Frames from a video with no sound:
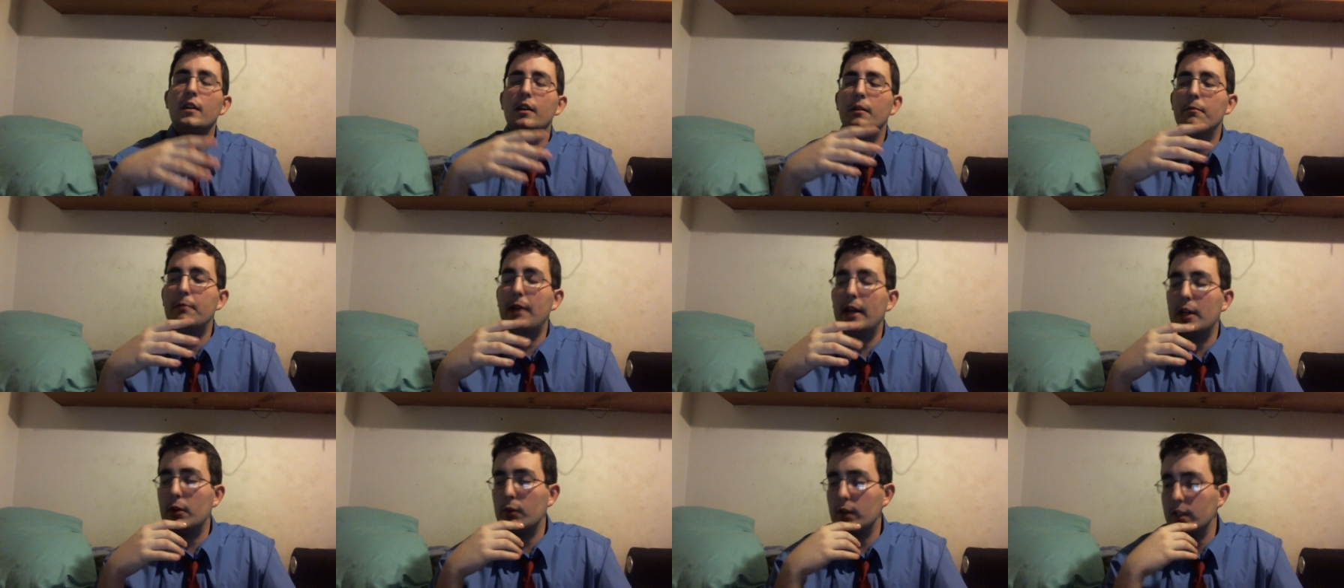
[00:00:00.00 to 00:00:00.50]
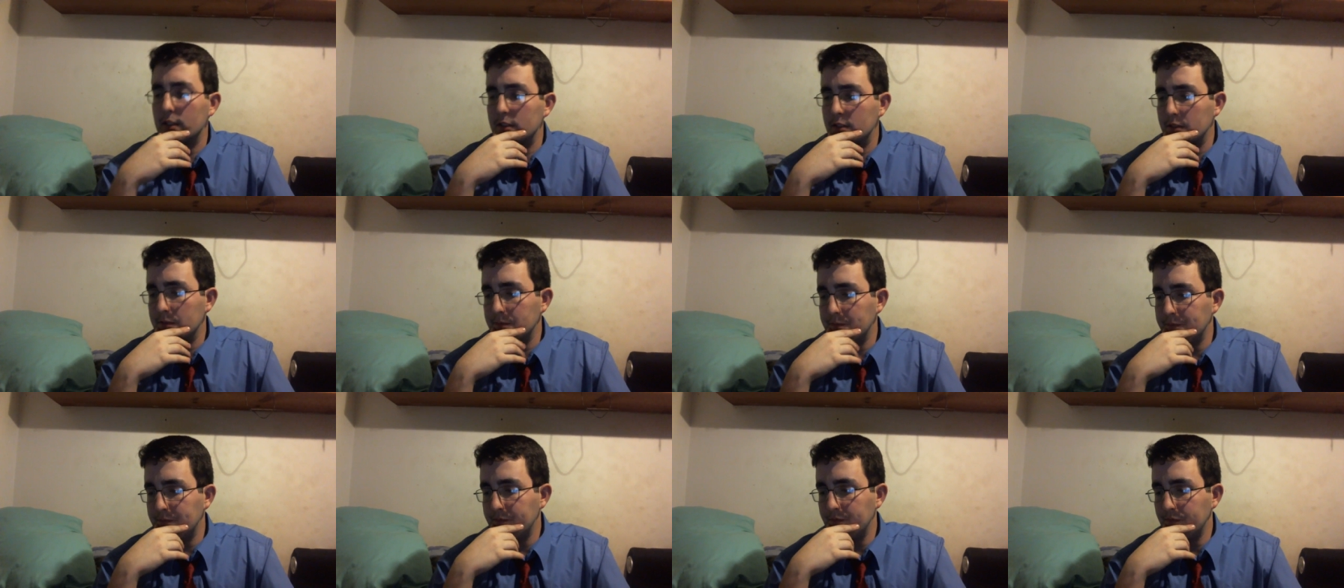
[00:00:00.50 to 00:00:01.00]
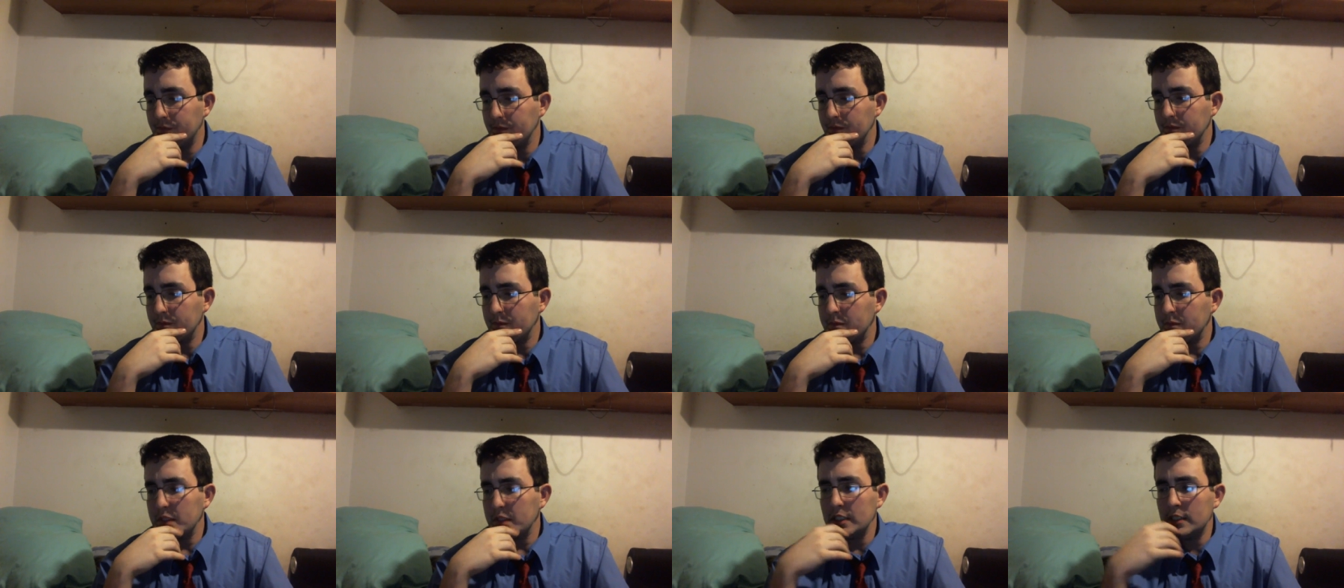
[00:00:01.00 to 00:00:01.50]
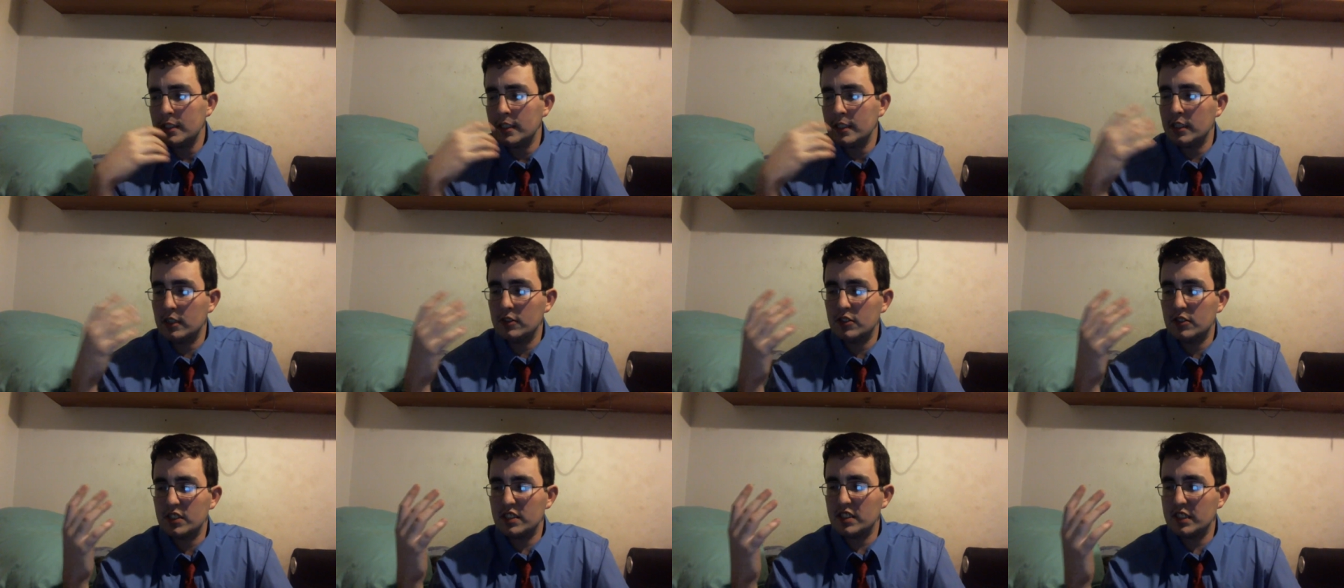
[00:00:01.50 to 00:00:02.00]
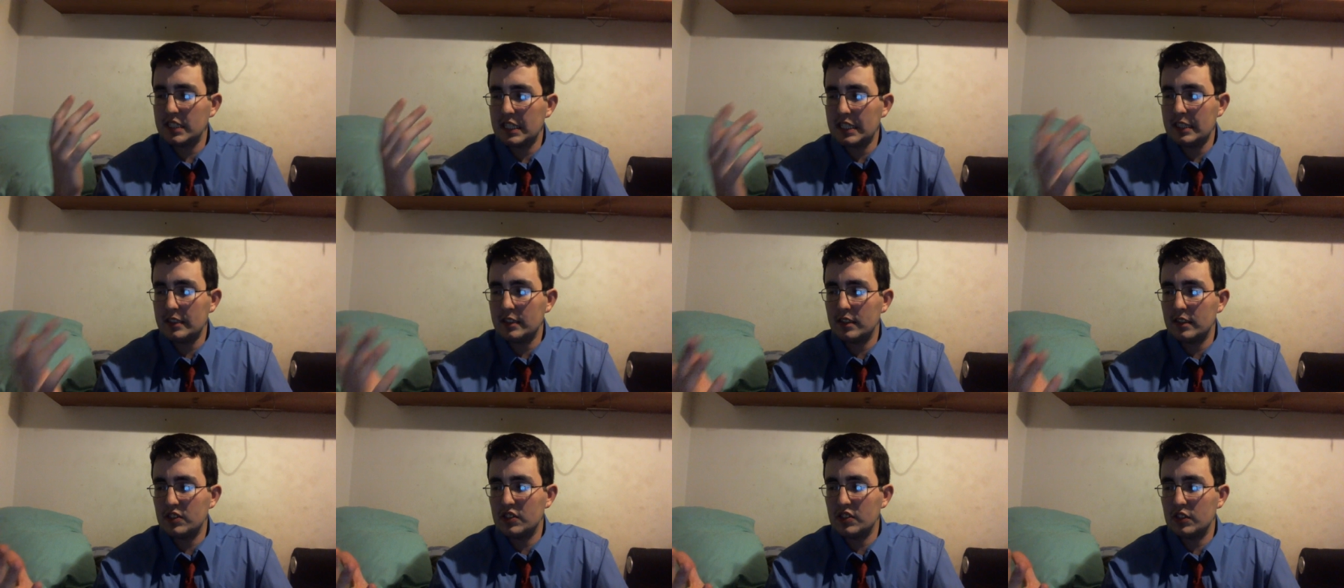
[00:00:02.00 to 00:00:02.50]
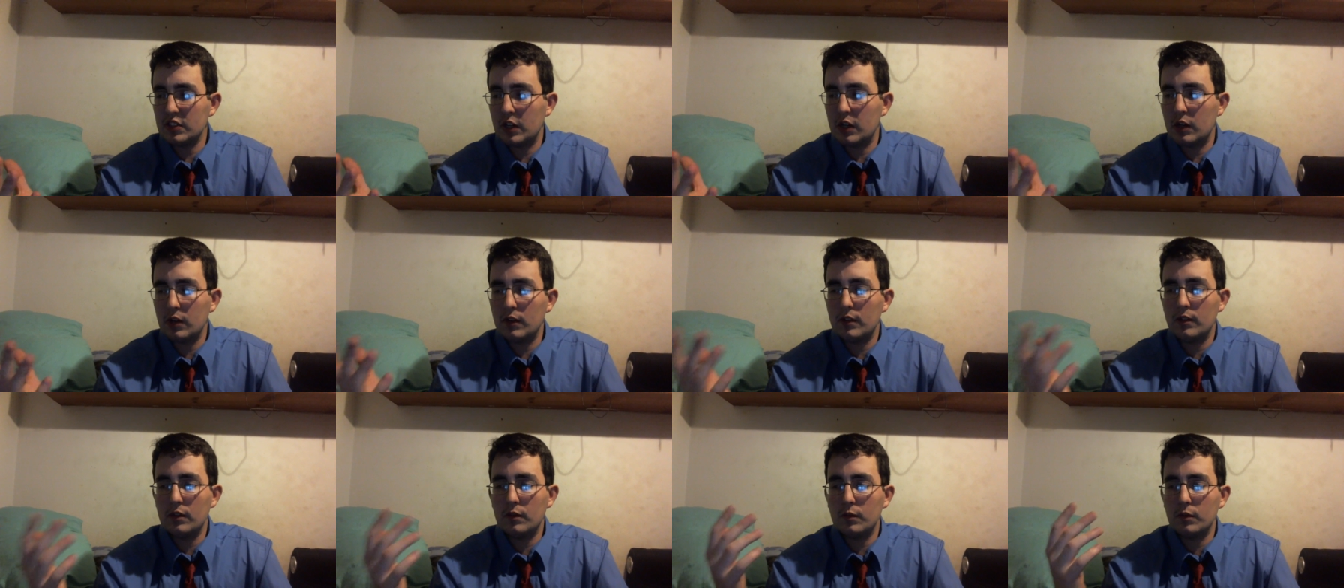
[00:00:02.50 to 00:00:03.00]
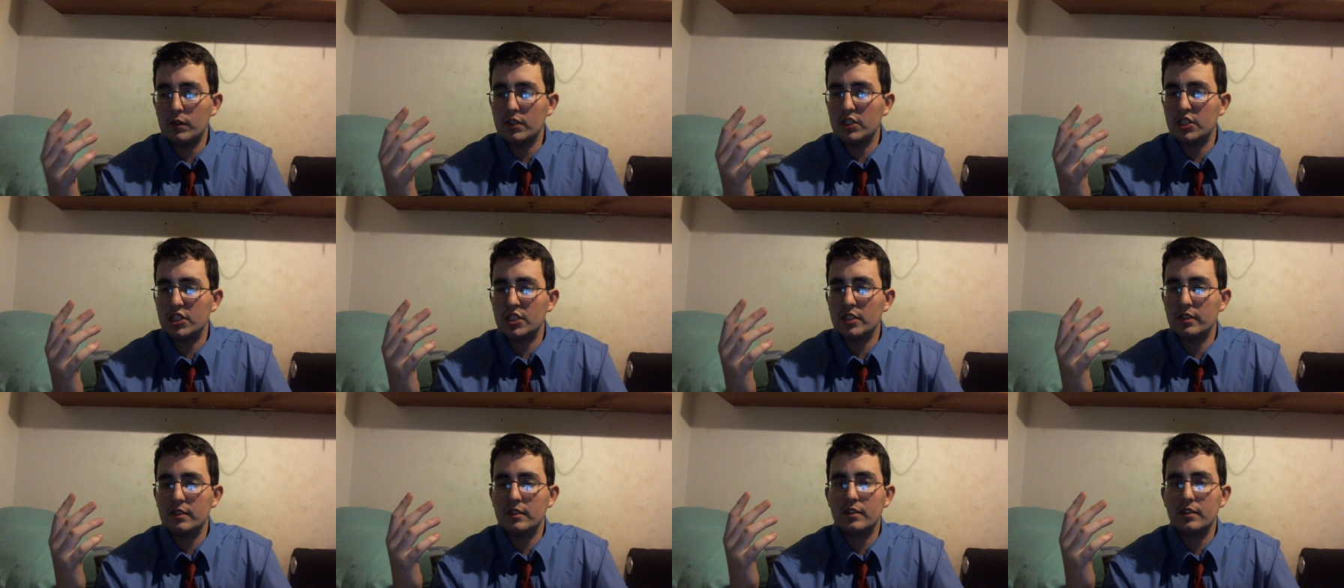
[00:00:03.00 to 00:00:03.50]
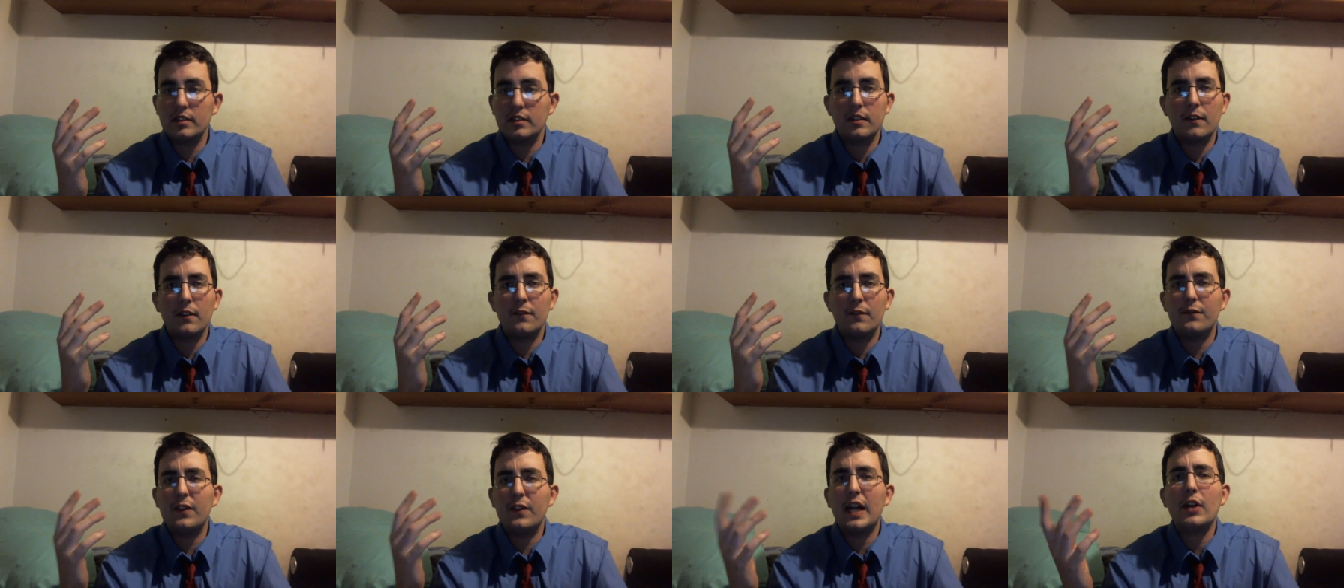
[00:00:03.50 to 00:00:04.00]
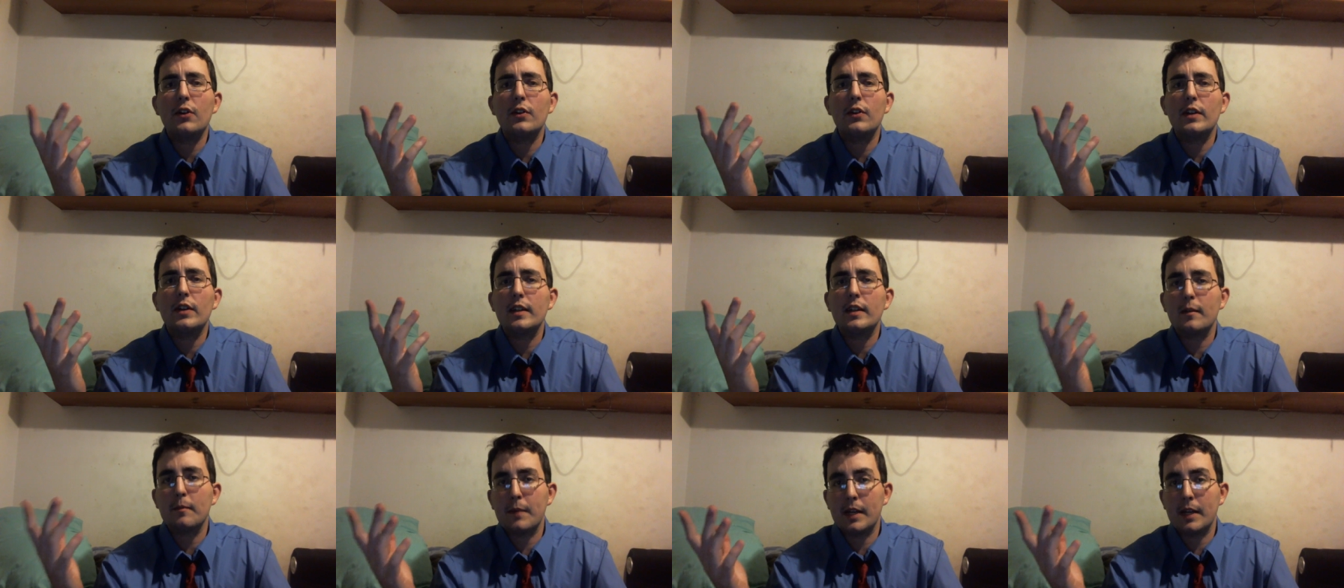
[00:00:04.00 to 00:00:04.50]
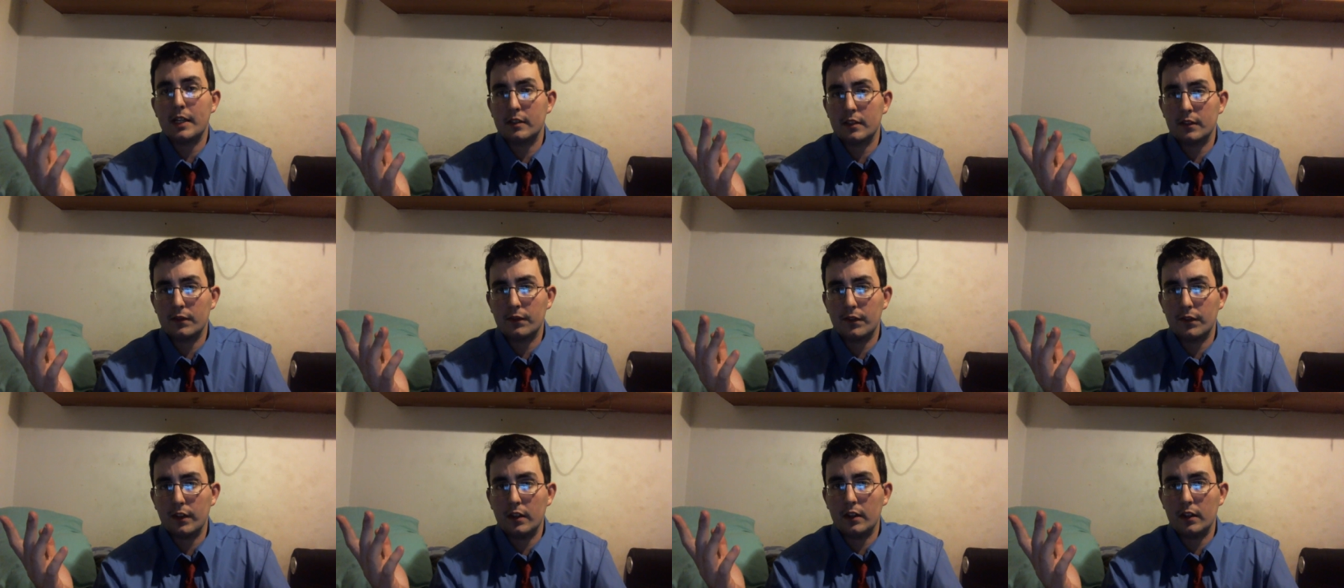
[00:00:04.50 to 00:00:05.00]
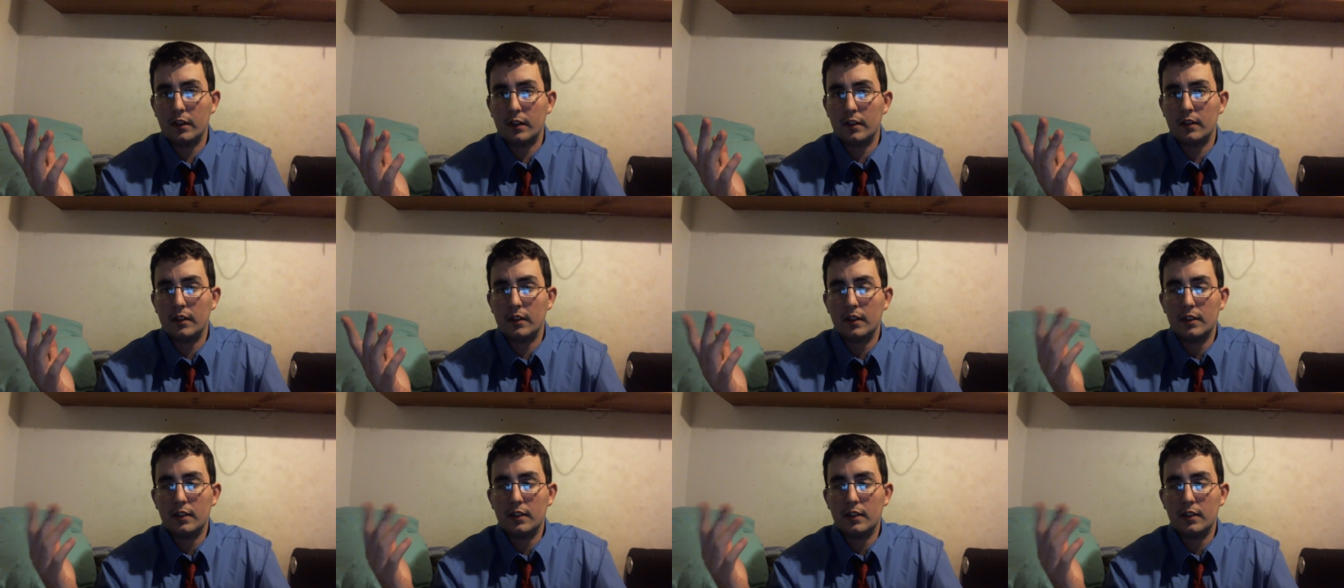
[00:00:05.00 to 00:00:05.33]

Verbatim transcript: But anyways, you know, just seeing the snow was just a very amazing feeling